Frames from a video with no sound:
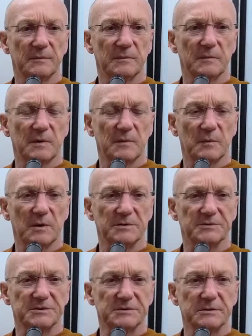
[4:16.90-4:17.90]
one
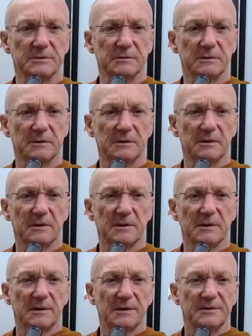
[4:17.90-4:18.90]
wants to
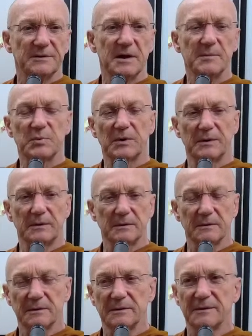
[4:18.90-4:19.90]
temper
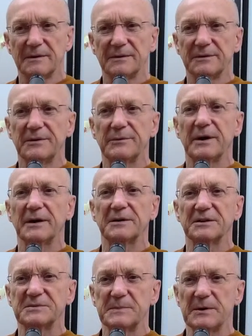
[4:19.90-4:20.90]
direct
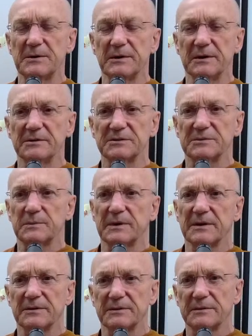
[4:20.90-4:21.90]
experience
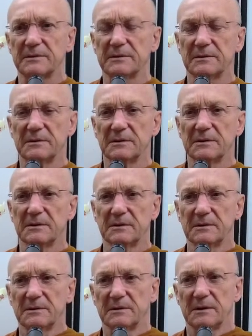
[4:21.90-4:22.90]
with
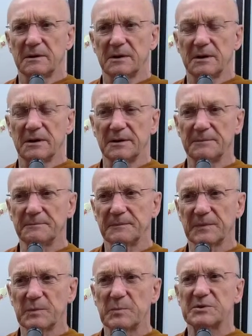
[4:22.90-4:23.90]

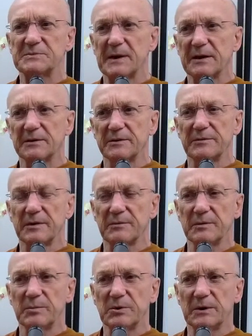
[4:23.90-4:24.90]
the perspective of
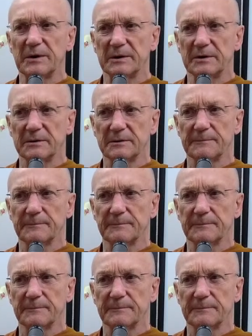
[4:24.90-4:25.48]
the Buddha,